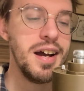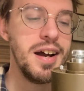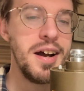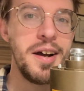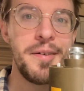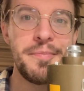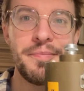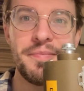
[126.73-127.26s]

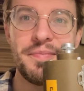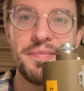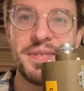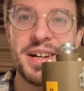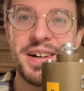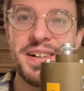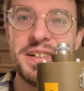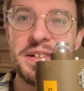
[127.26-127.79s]
But
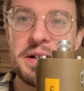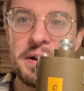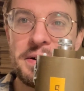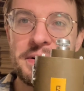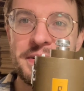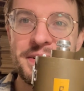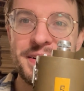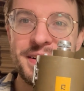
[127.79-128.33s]
here you
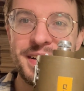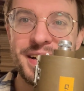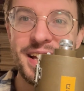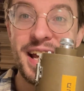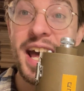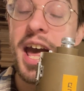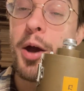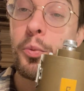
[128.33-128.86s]
go.
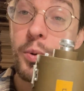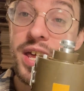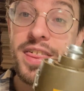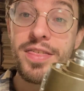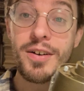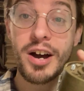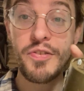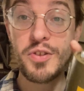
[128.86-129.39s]
And we
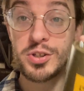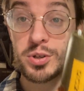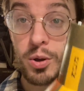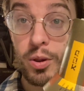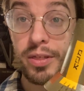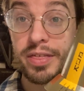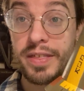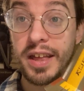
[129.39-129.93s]
thought this
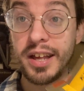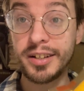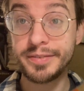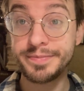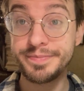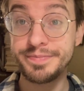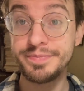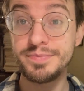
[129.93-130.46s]
whole thing
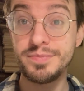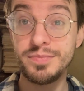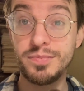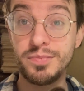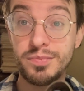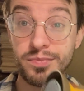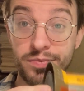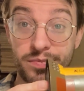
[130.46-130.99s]

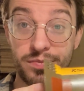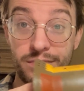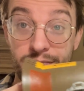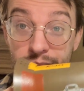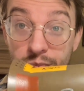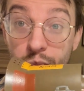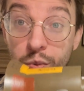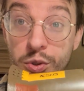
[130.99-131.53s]

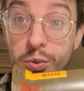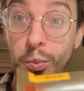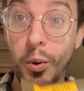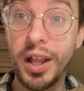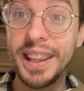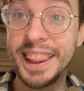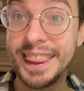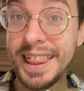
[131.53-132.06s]
was
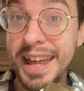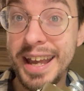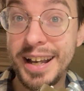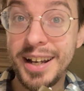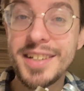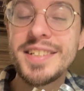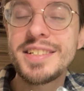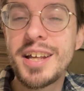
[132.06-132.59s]
one thing
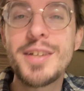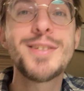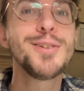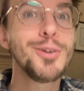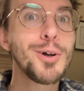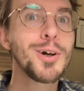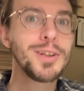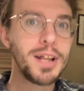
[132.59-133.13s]
because it does
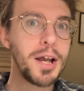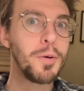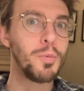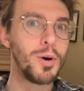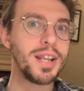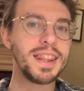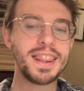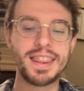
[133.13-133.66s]
look like
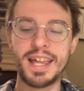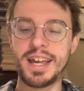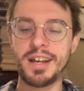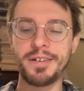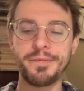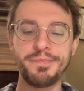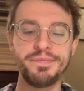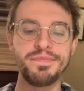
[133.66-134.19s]
one thing.